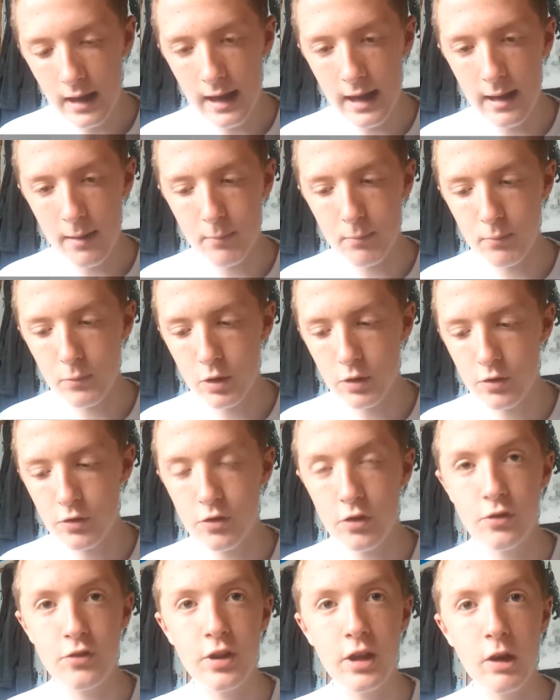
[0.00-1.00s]
because
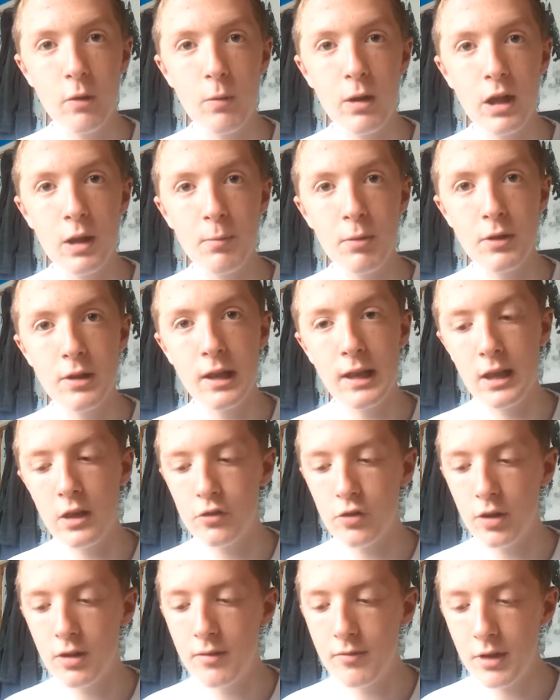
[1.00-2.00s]
it does take a while to put the
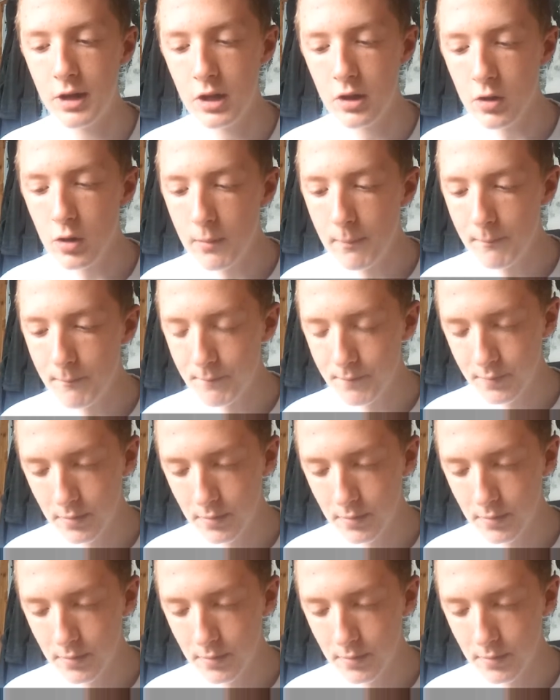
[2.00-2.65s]
links on the video.